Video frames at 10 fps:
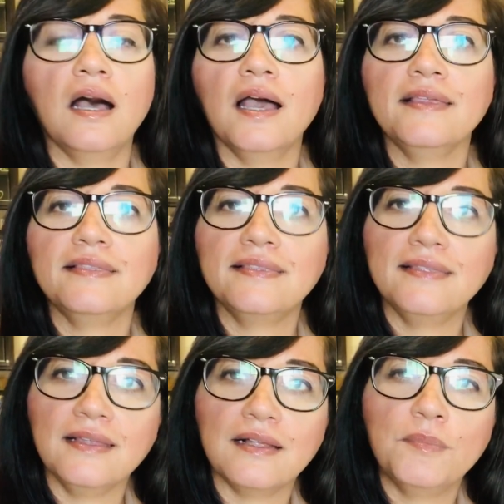
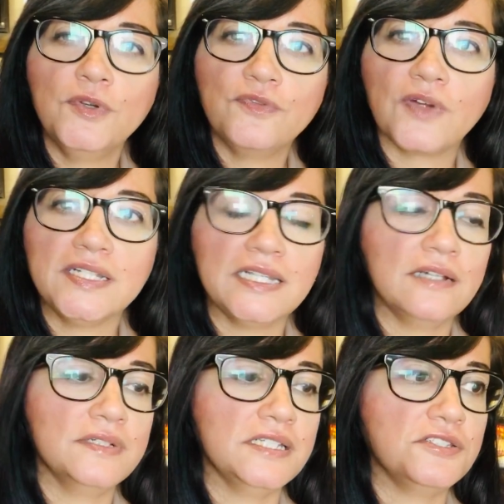I'll move right
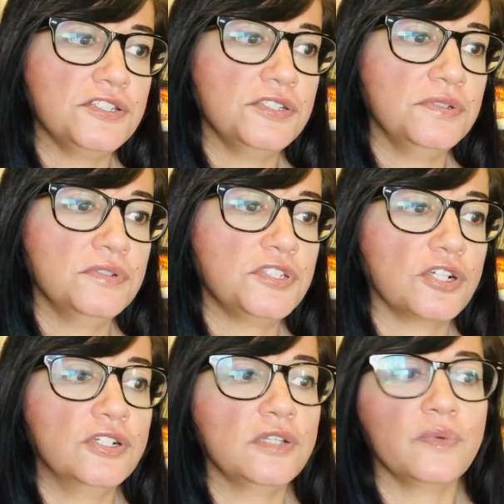now into
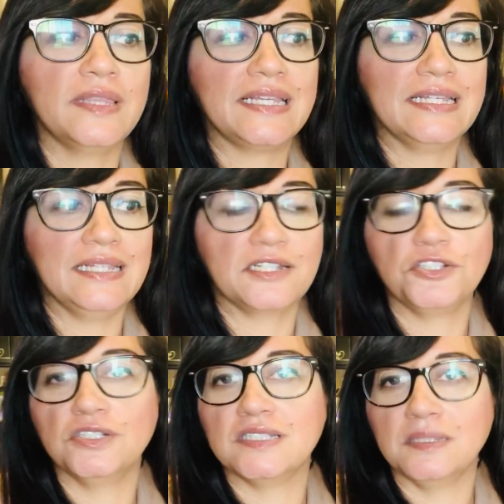starting with
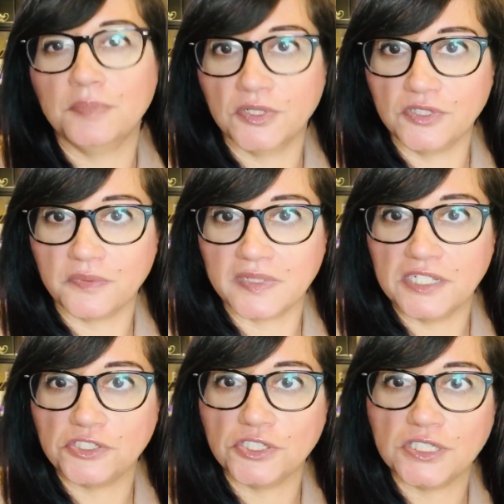connections, then building
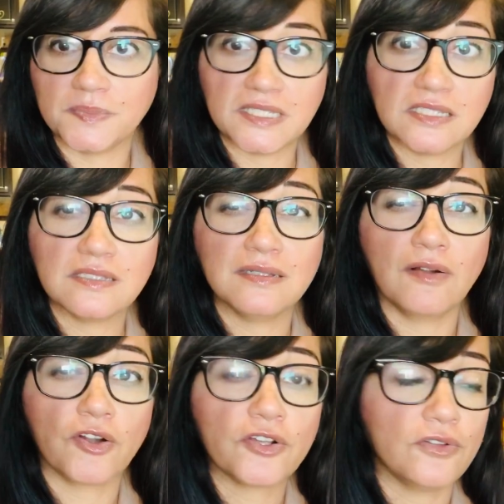relationships. This is an
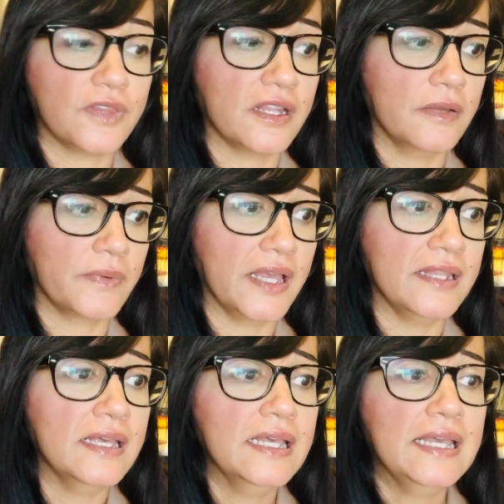article that I
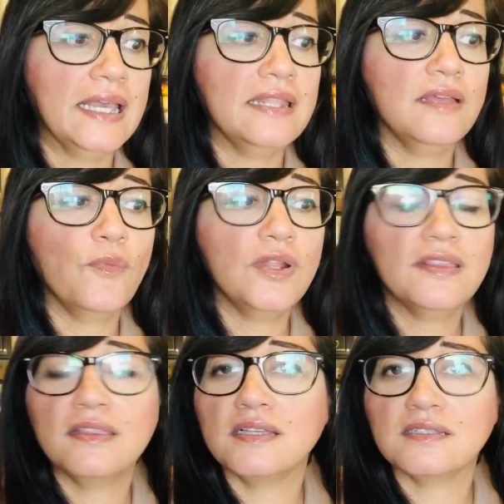read, and one of
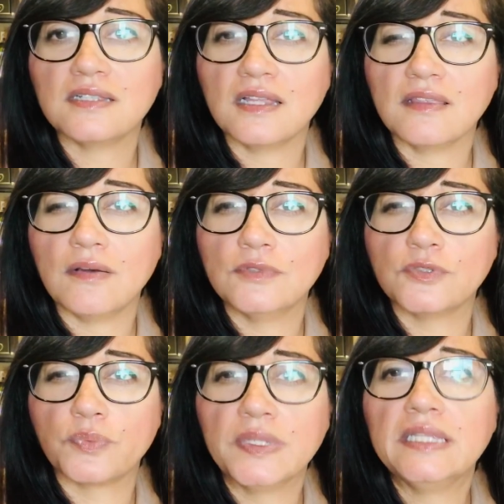the things that I thought was
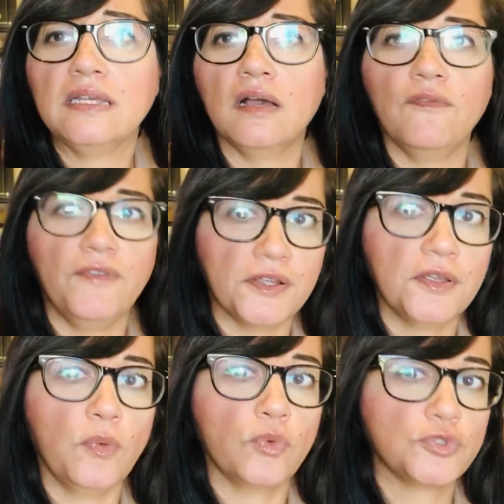really a
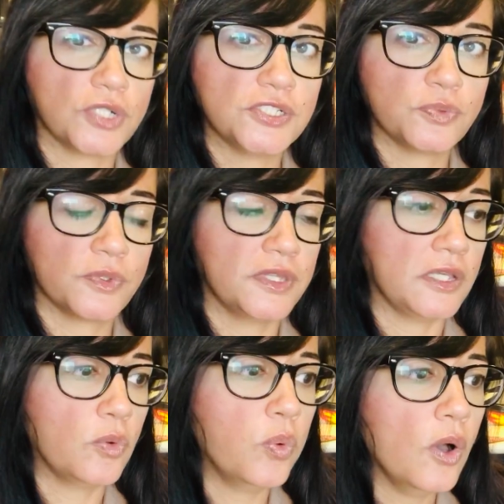very trustworthy
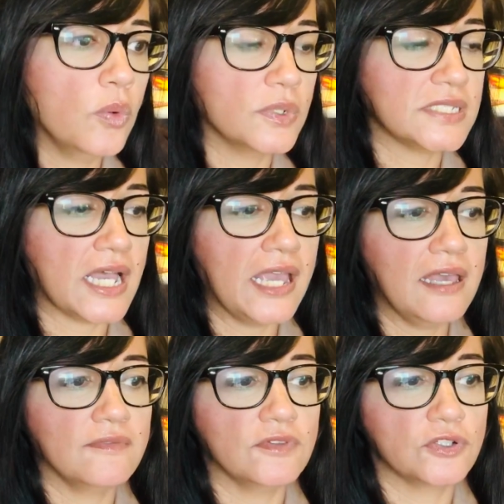quote was, "I
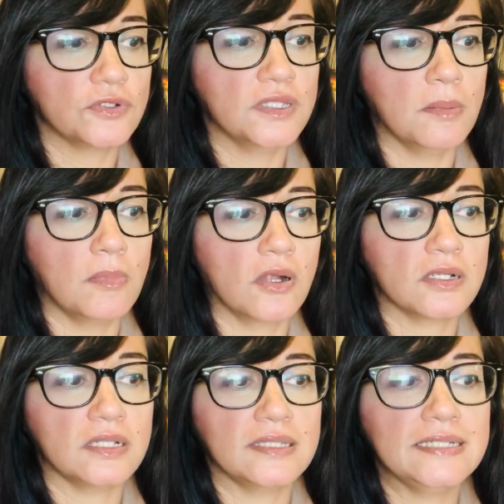have learned that
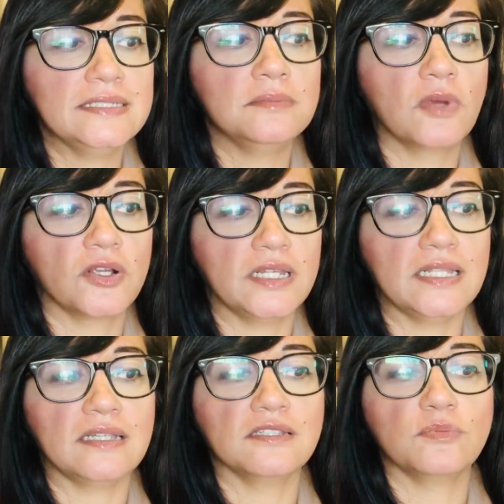LinkedIn
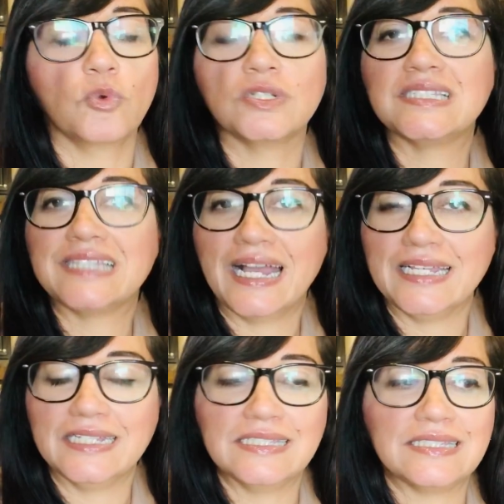marketing is more
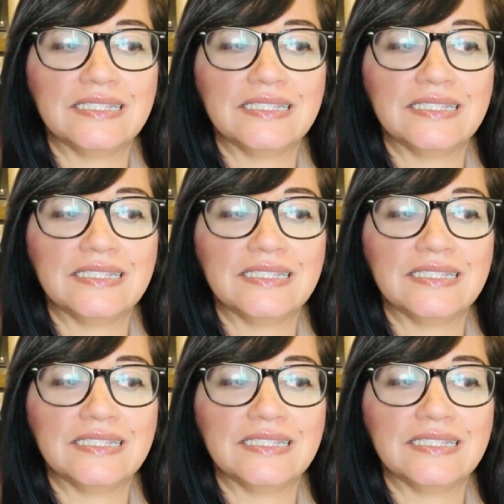science,